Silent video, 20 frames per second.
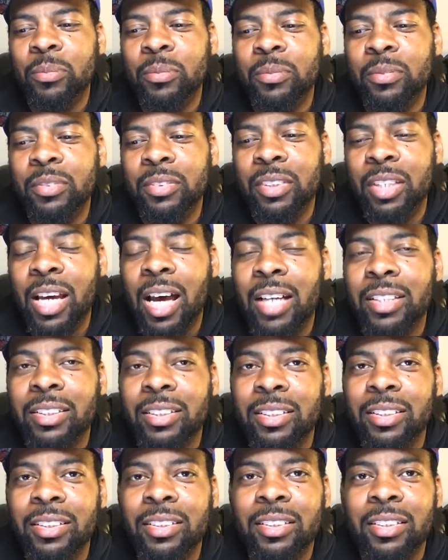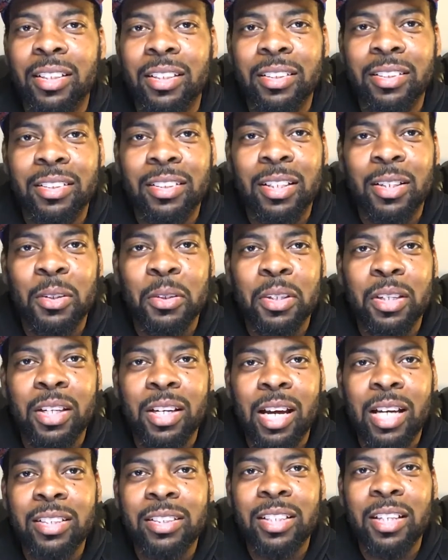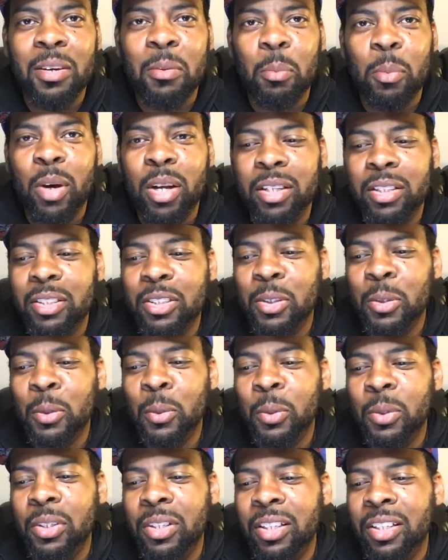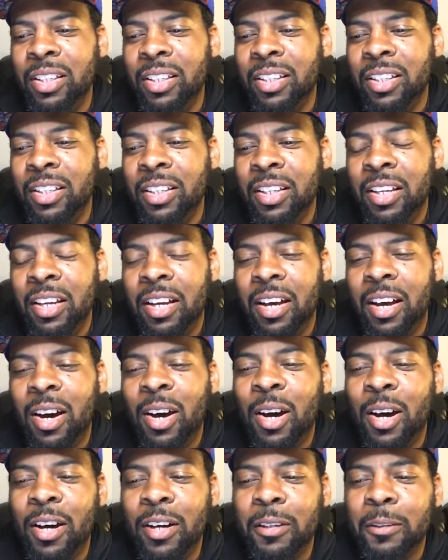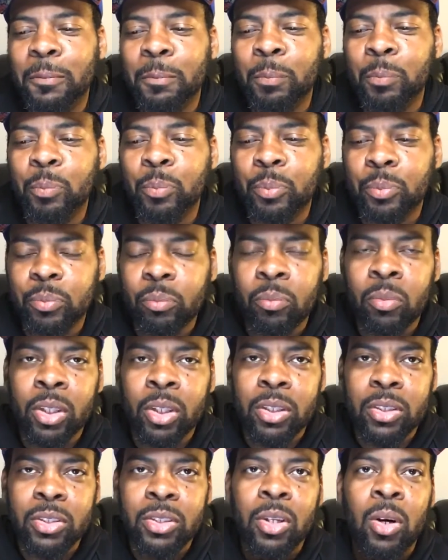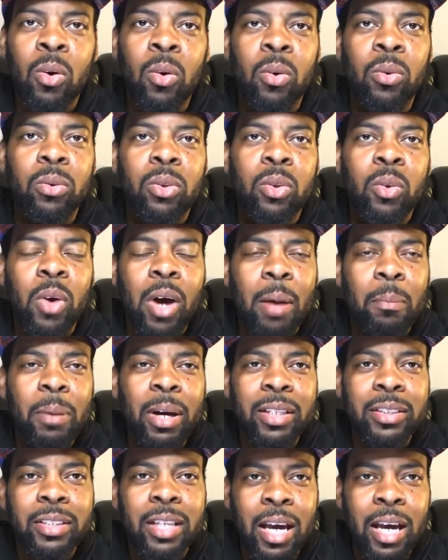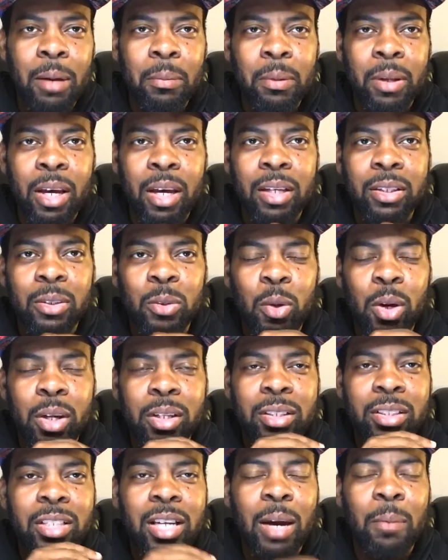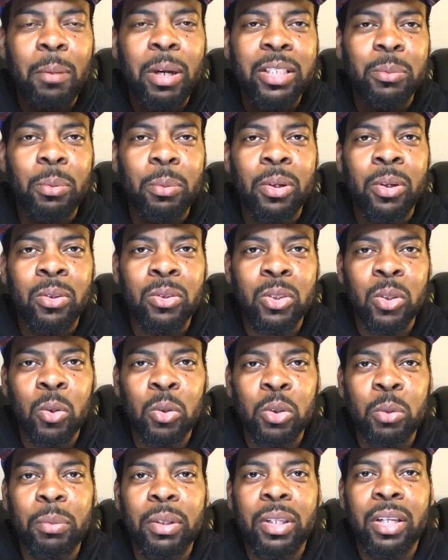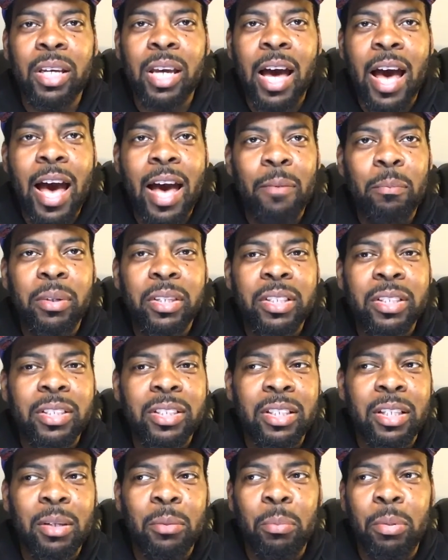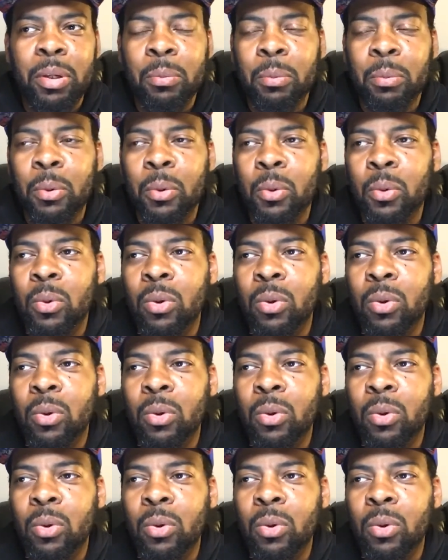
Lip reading: Yeah, tell Keita I say the money too. All right. So throughout my timeline, throughout the time I spent on social media, I've been seeing people